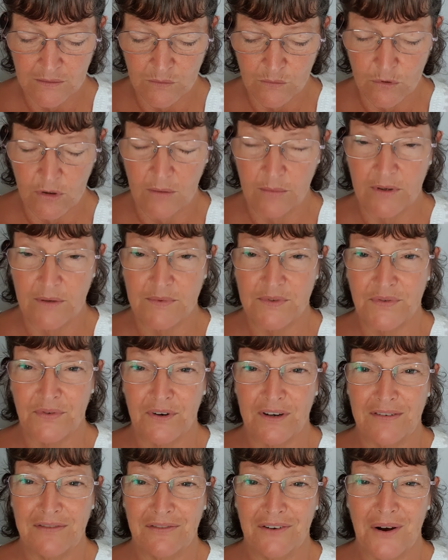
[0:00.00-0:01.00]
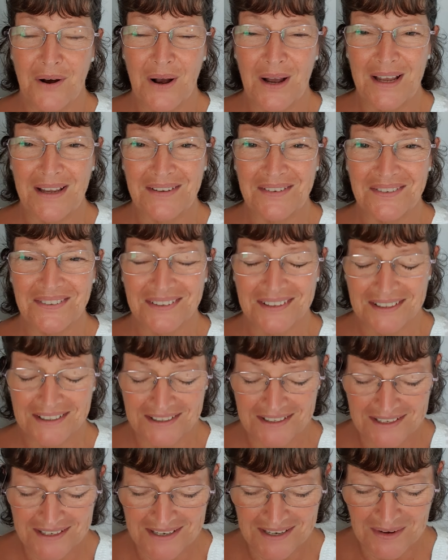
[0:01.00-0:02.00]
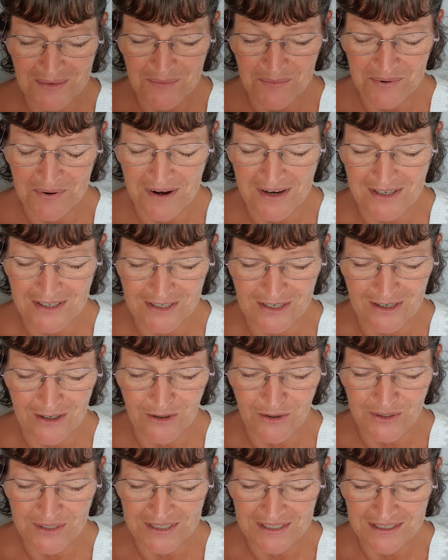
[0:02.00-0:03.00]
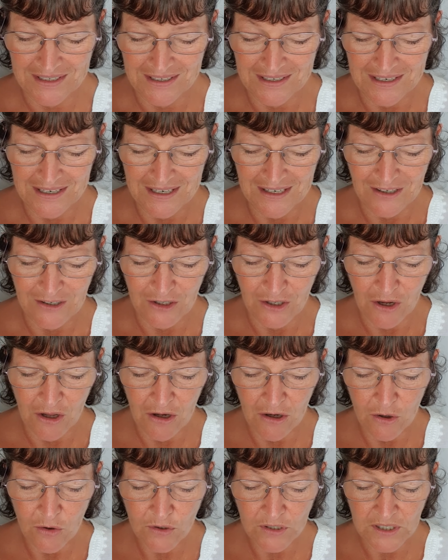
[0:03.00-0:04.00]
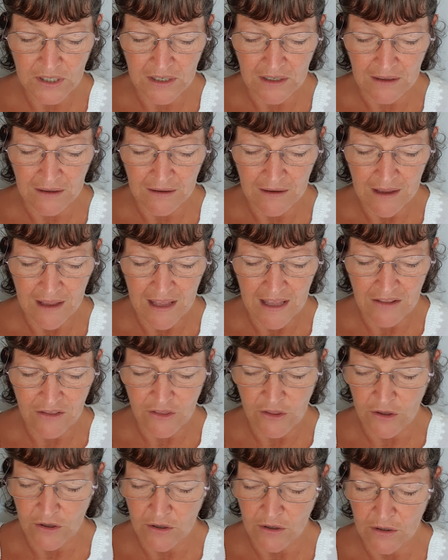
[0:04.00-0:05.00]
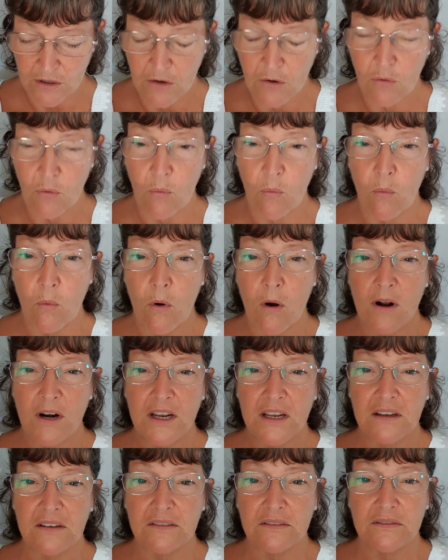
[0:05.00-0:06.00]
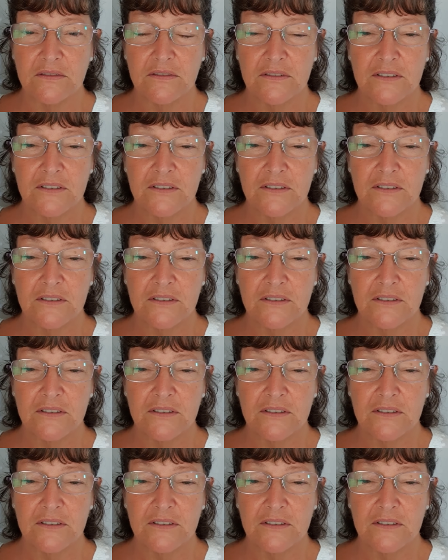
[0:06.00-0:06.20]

Proverbs 3:5. Praise you, Lord. Not looking at the what if